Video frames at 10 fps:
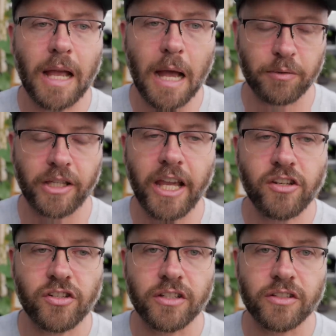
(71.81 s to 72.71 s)

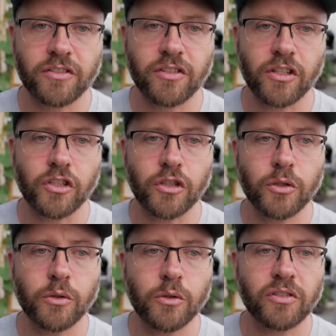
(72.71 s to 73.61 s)
applications
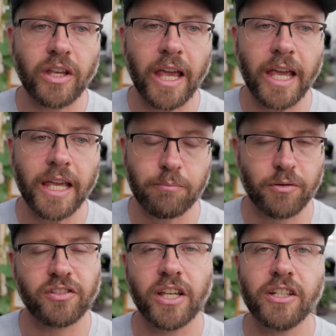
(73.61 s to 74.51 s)
use a
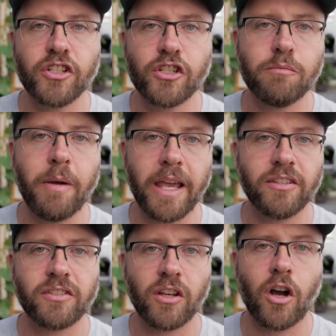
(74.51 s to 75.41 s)
percentage
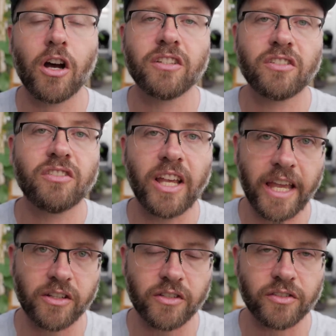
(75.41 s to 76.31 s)
base on
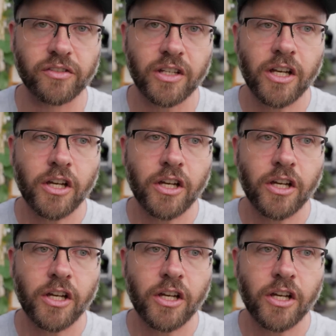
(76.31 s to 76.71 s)
sales